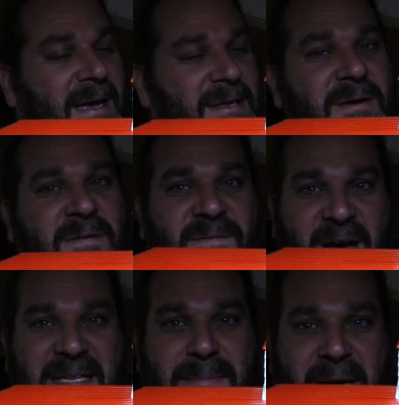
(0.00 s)
You can
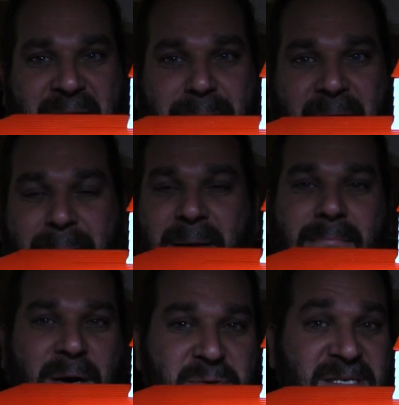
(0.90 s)
find them on eBay, but
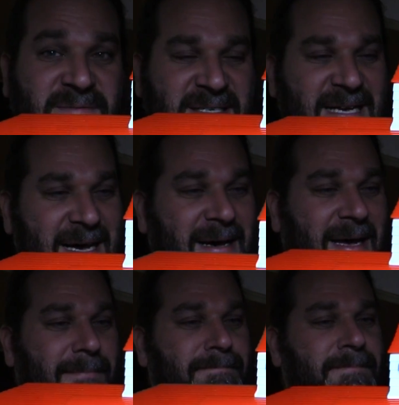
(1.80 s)
most of the
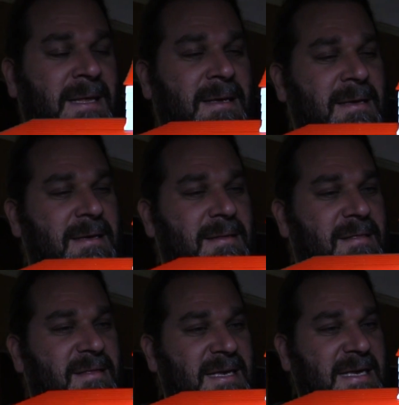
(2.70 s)
time,
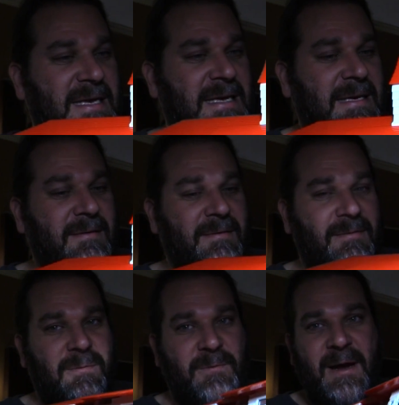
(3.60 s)
the
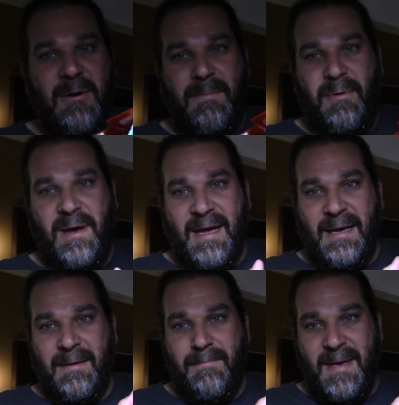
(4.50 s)
record
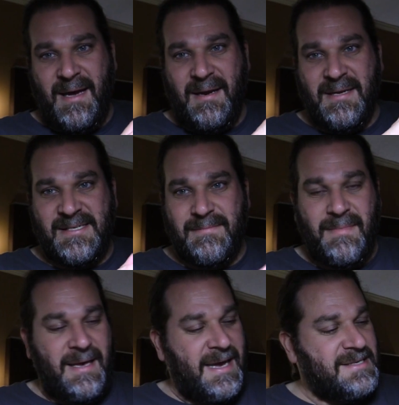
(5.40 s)
playing
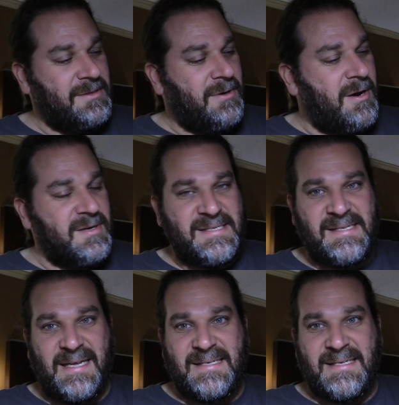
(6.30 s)
mechanism has long
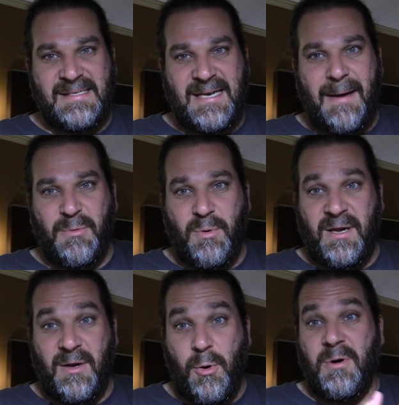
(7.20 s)
since stopped
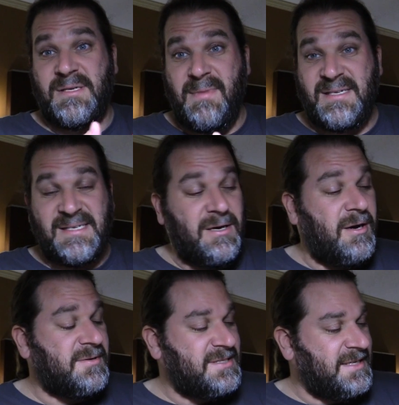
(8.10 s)
working or is missing
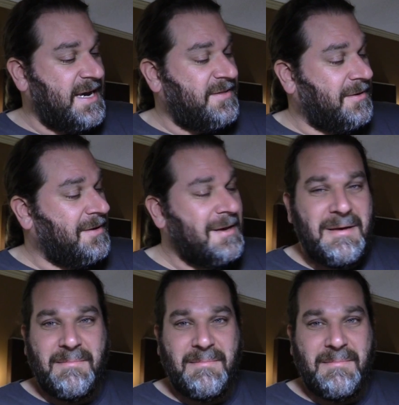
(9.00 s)
altogether.